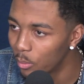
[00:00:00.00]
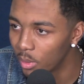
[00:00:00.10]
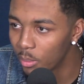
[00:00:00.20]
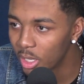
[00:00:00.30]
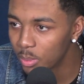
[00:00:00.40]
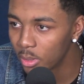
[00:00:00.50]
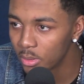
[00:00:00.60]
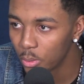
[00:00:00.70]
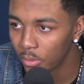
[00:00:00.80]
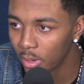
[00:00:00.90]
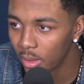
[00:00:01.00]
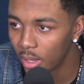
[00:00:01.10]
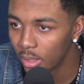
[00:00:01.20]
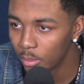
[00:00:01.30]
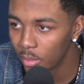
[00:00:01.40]
one of the best players in North
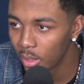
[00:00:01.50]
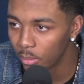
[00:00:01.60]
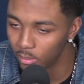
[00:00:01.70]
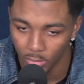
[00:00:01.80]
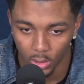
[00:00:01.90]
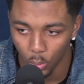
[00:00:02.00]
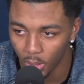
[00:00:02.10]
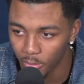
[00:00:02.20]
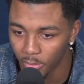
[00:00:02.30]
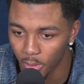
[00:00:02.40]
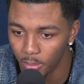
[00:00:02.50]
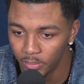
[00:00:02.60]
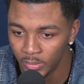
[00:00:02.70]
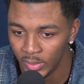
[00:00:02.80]
Carolina, being, you know, where I'm from.